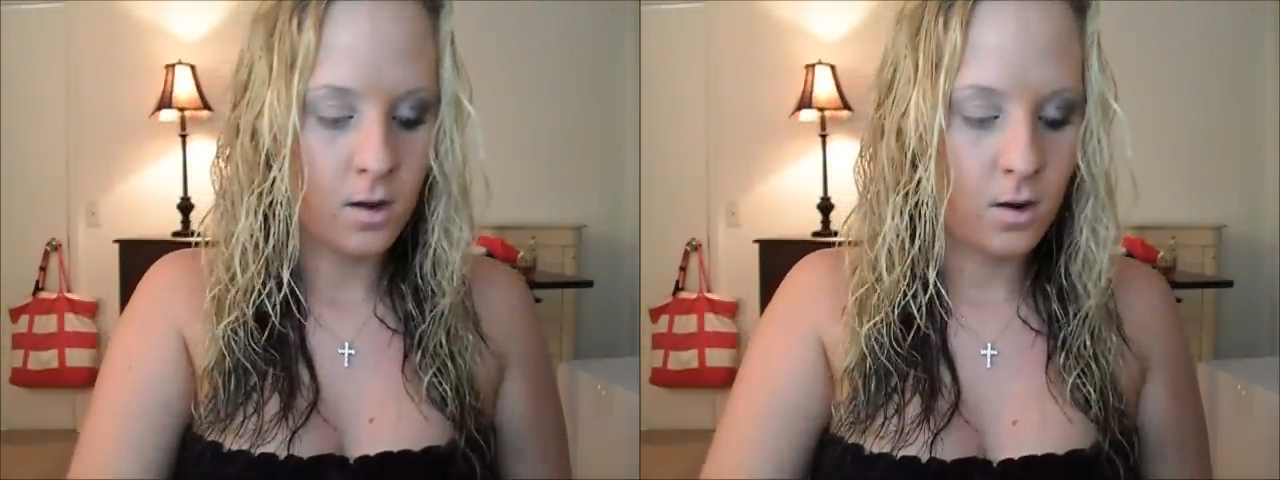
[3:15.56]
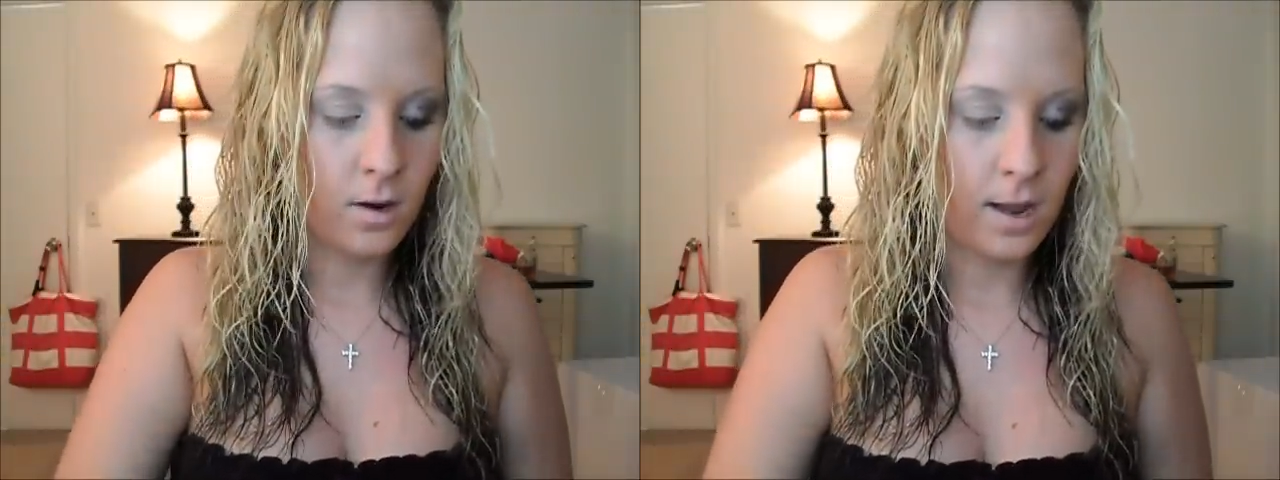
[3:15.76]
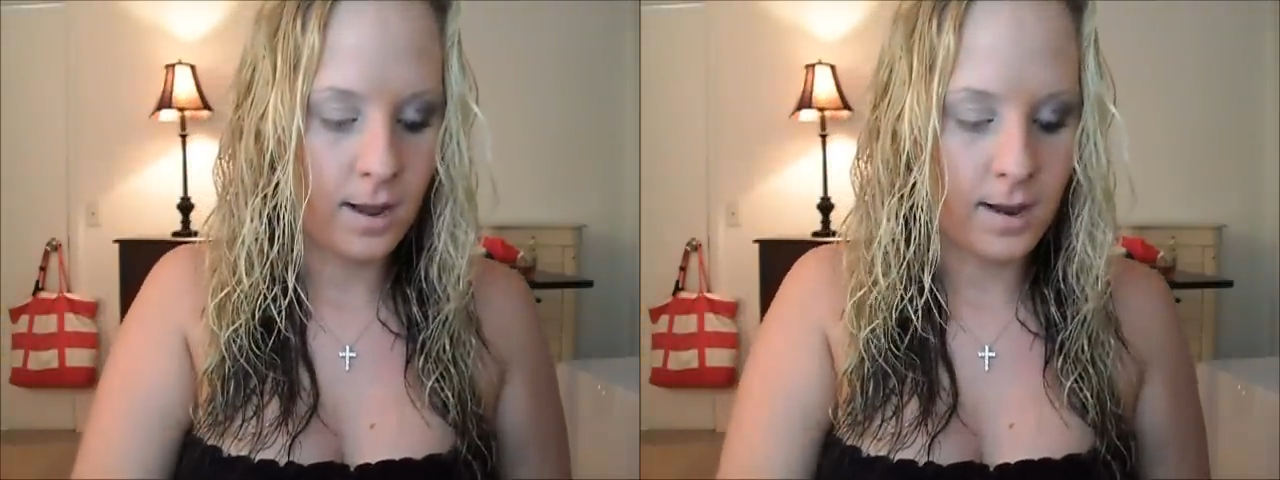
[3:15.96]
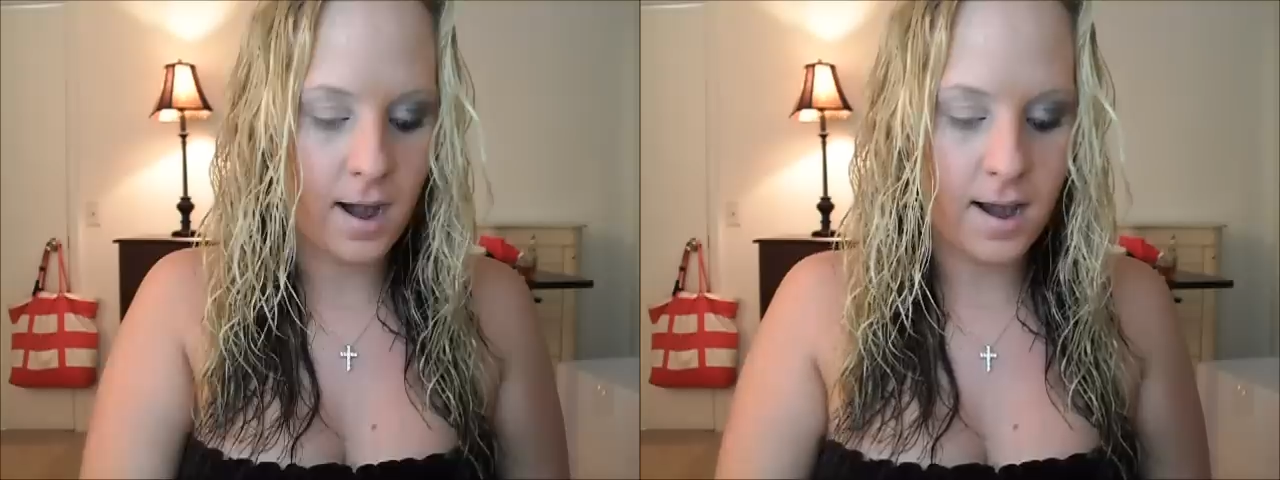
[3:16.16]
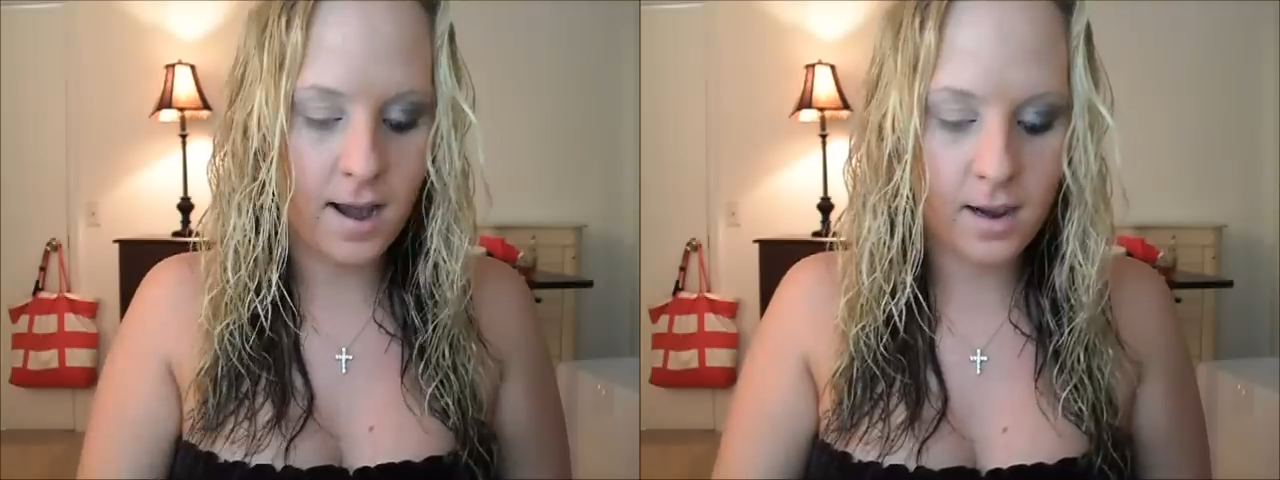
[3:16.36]
Okay,
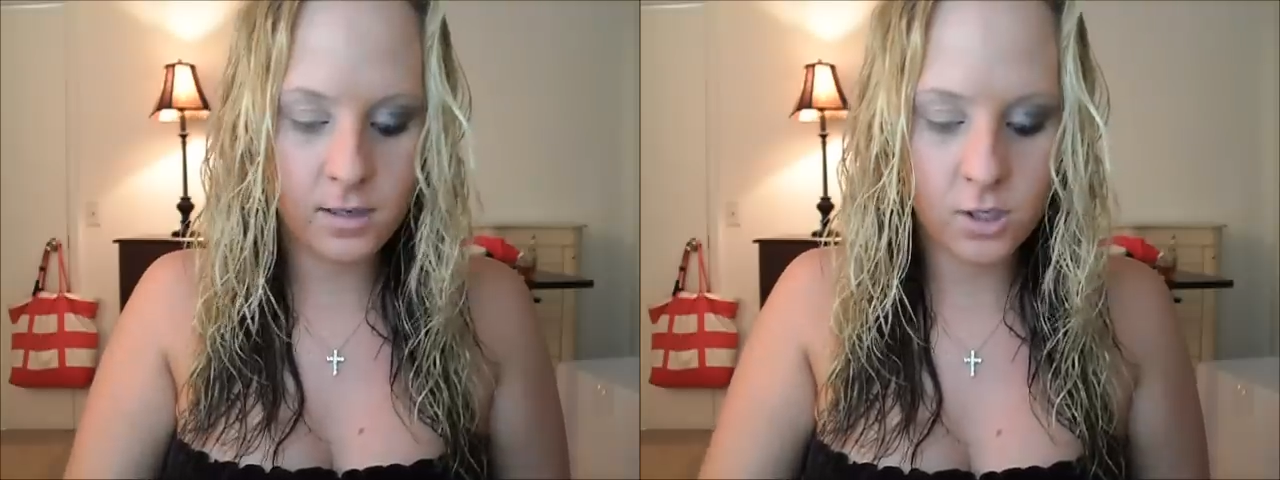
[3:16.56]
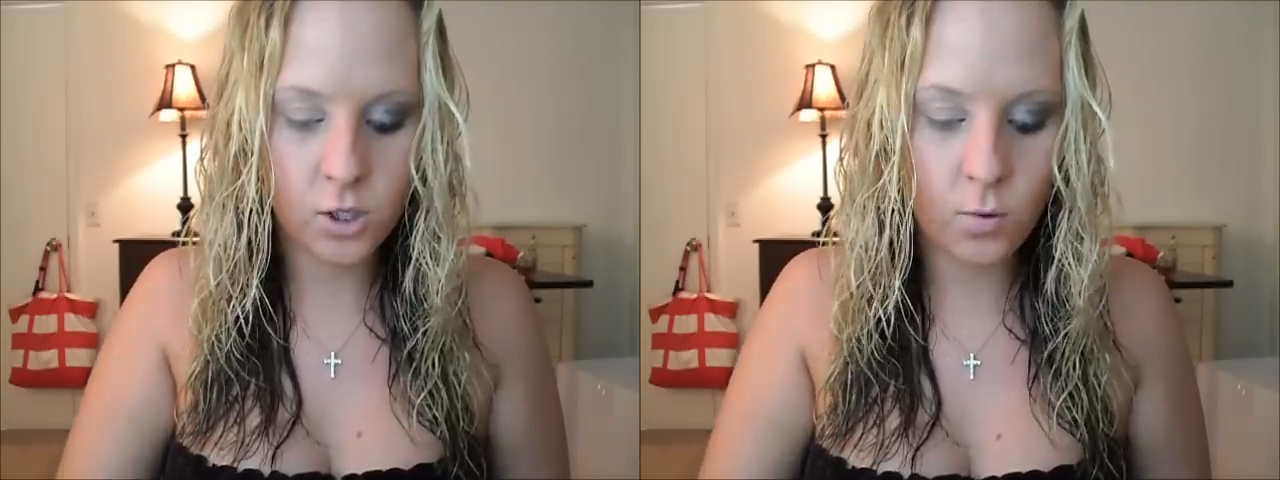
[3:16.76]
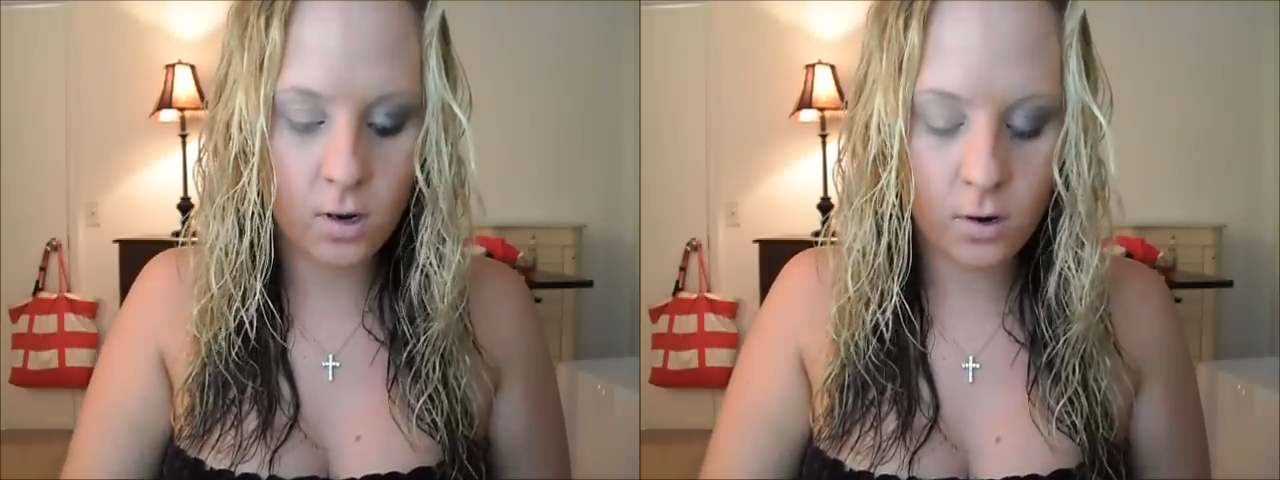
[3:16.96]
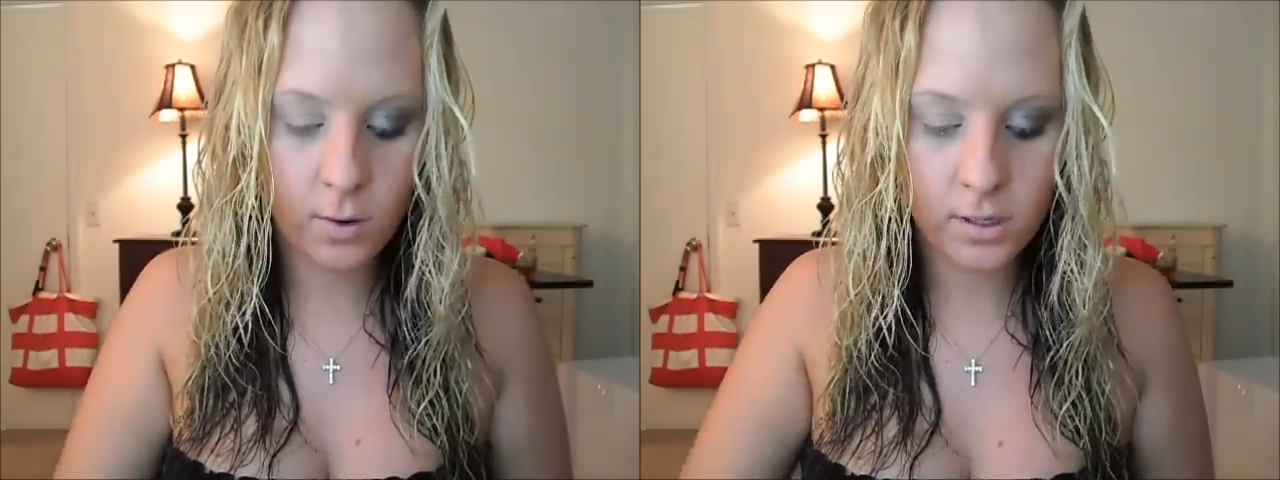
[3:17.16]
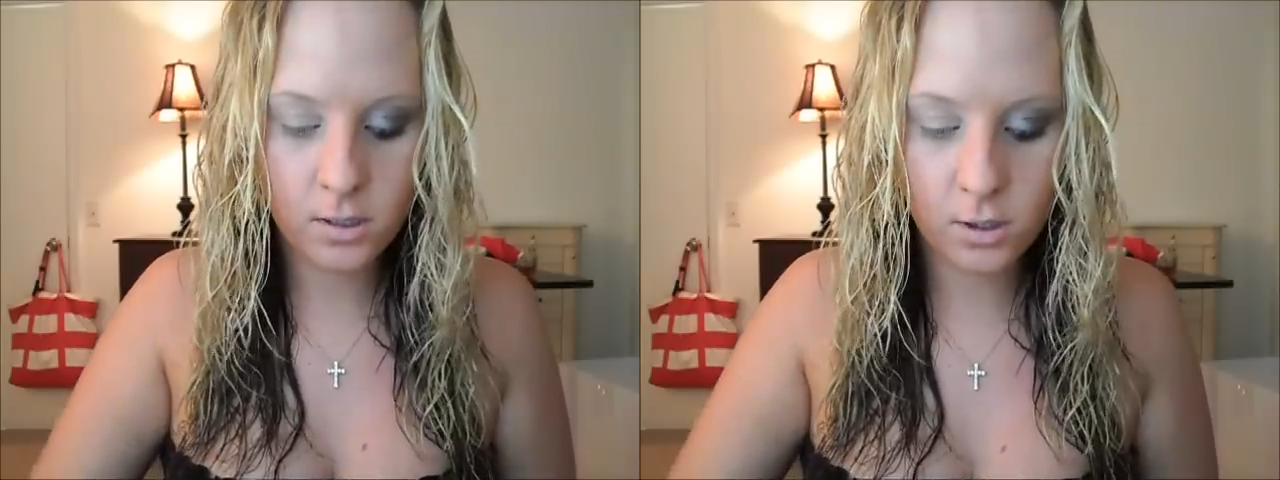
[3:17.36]
next you are
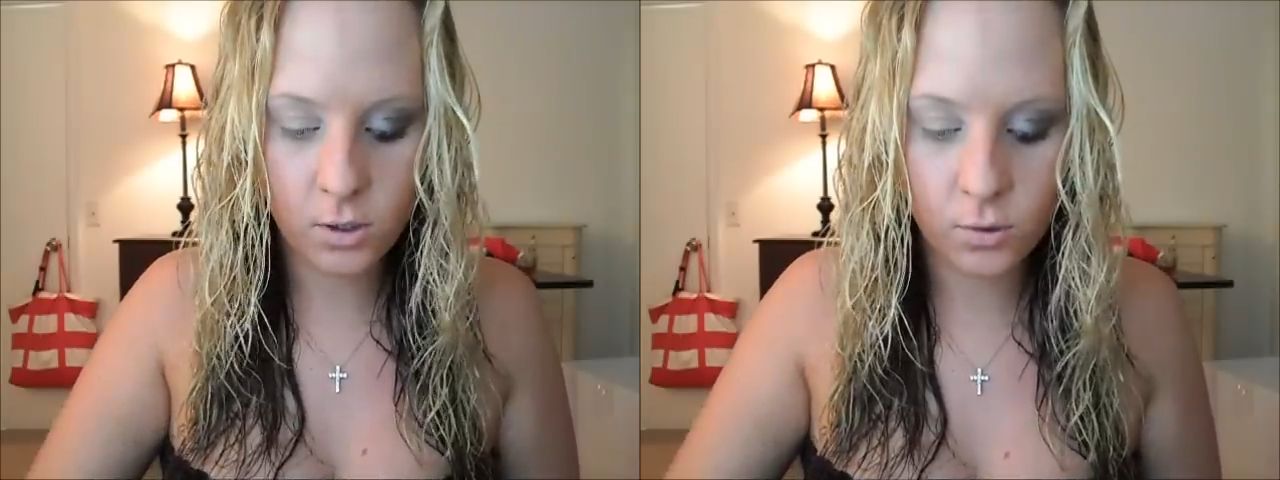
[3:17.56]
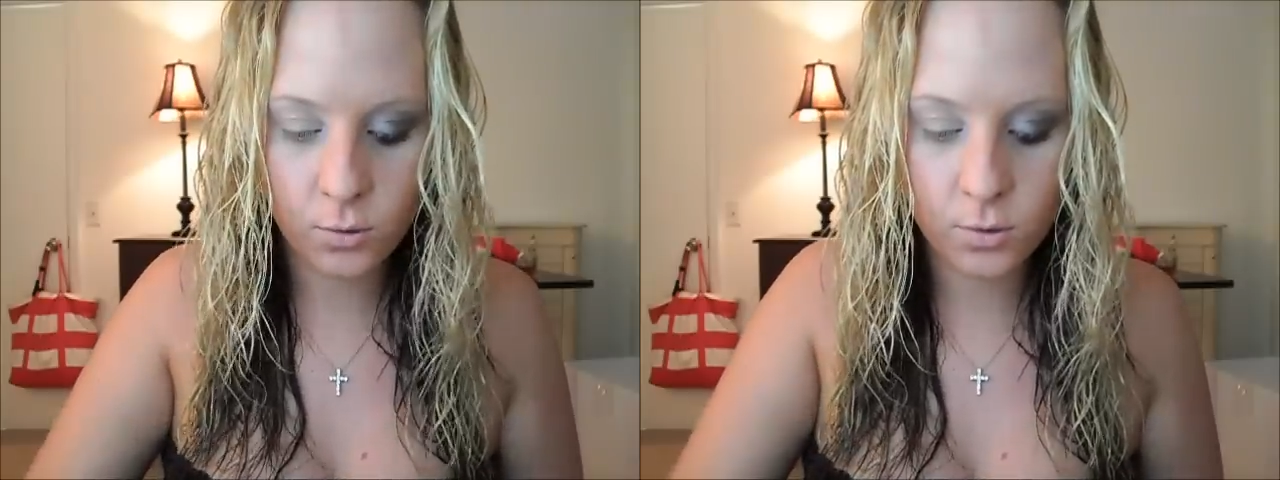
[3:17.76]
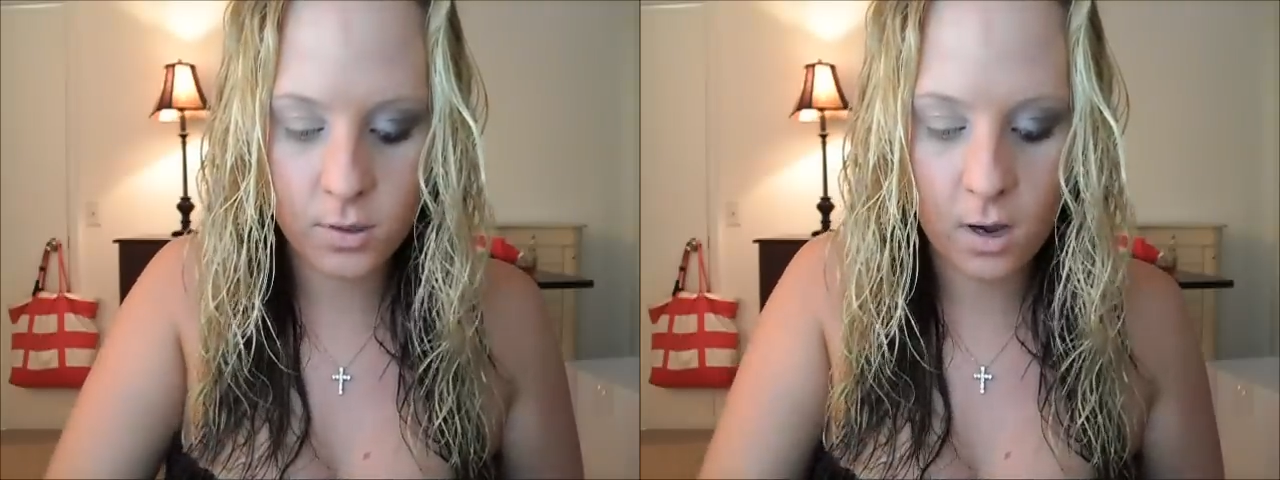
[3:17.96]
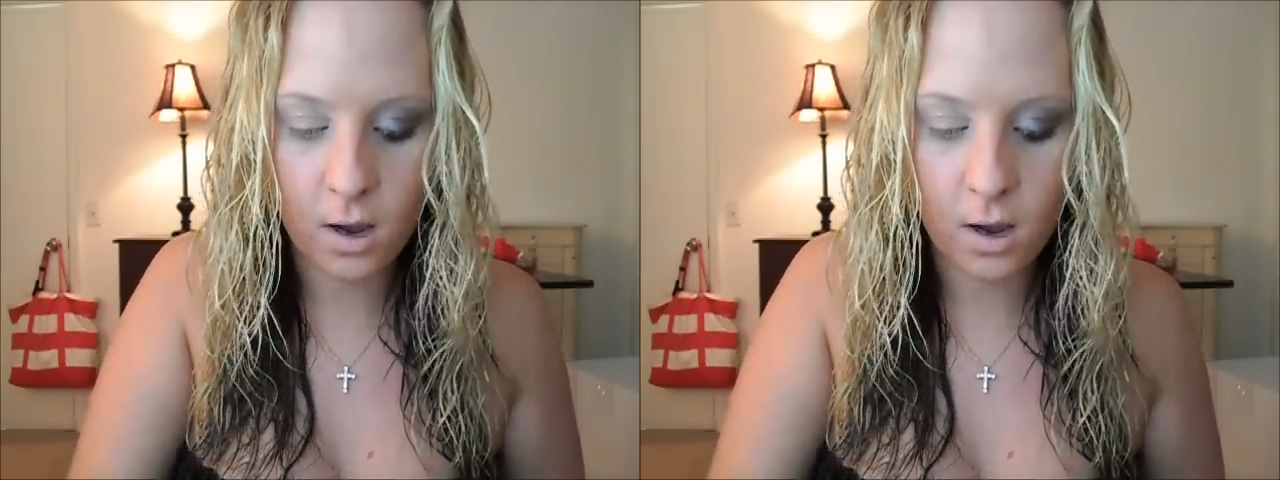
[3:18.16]
going to use